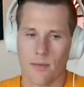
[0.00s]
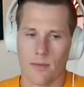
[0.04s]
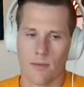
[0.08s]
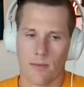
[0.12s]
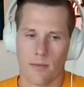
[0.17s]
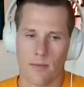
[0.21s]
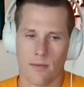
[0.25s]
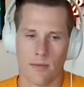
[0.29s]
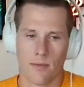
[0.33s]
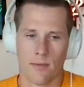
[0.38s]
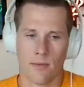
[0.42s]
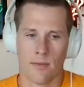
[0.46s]

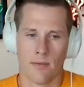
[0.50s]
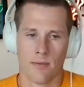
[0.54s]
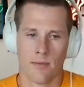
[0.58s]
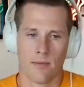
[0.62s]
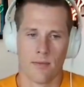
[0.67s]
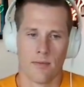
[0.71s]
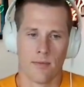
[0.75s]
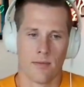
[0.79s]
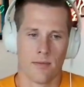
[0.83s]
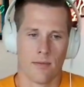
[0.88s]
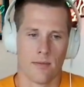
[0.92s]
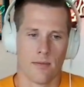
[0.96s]

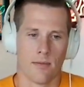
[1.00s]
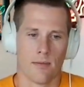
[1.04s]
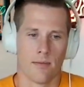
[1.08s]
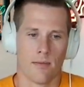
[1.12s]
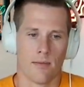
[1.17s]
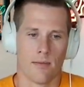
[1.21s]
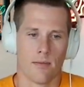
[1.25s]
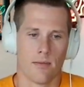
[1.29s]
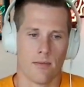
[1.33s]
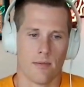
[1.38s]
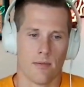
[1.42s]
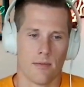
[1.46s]

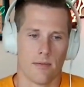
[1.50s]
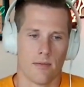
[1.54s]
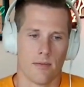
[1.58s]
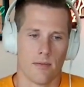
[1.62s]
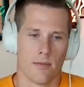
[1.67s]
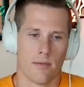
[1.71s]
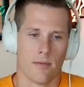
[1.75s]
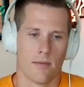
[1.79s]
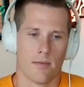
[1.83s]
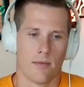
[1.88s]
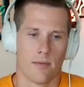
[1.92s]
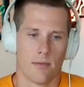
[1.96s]

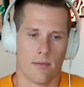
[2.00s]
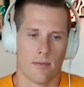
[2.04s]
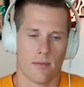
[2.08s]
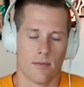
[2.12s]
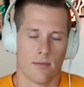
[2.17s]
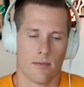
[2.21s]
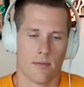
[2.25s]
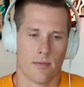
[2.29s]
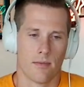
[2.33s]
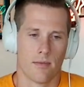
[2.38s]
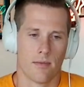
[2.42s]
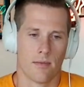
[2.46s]

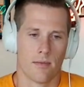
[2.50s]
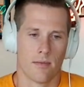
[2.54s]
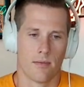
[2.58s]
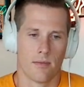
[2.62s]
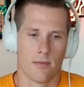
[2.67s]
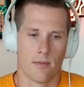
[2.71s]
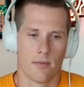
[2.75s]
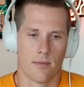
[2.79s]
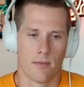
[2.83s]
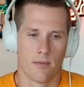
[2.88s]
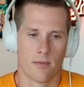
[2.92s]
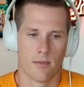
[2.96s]

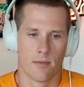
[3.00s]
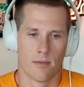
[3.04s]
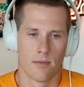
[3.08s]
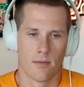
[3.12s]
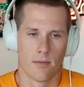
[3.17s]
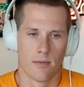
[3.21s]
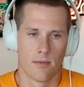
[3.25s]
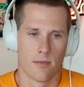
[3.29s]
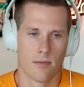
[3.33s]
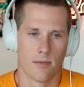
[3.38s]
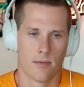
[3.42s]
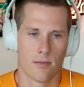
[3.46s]

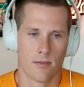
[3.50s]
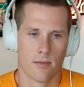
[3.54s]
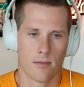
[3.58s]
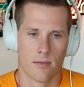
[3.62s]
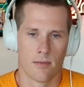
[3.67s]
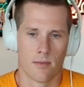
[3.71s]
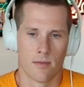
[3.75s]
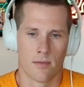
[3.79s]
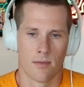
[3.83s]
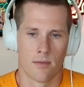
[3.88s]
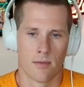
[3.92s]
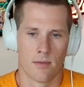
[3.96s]

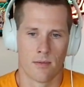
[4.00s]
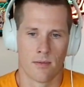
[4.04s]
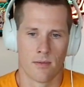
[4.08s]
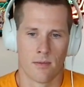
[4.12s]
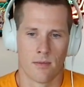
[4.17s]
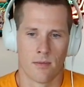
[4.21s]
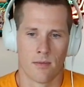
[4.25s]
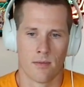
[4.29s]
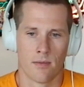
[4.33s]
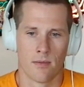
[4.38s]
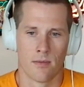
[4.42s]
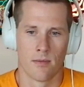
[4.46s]

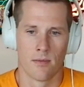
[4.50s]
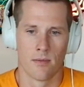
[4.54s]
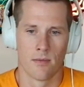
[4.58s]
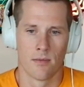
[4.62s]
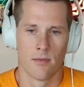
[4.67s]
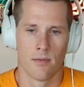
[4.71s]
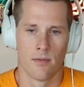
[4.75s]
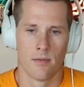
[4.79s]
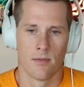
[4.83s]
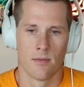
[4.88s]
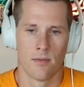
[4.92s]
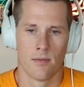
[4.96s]

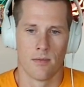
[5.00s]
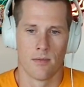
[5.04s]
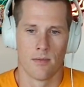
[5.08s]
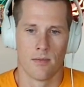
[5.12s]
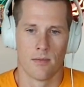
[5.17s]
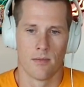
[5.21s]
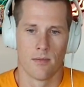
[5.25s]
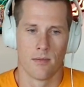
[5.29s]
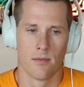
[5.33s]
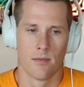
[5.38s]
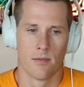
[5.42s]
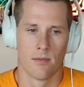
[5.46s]

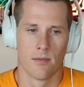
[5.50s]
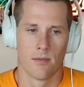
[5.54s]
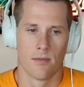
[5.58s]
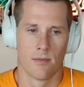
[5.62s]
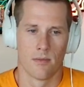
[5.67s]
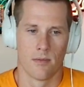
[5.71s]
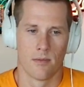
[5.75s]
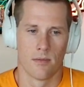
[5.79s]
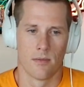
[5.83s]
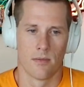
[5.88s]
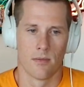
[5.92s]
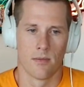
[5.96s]

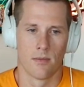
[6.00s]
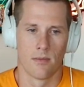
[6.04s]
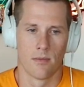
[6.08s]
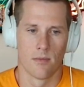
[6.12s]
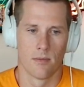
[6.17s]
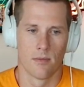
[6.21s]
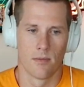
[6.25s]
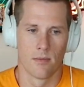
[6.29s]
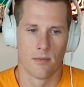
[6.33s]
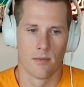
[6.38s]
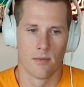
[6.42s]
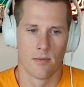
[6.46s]

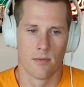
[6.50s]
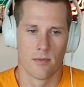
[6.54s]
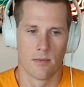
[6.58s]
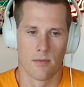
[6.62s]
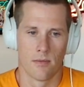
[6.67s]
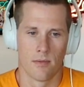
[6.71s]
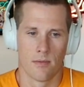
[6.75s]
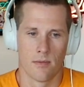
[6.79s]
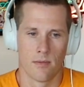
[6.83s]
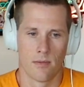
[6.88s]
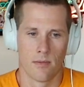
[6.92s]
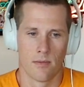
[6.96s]

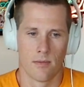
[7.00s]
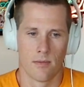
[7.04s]
No words are spoken by the person on screen.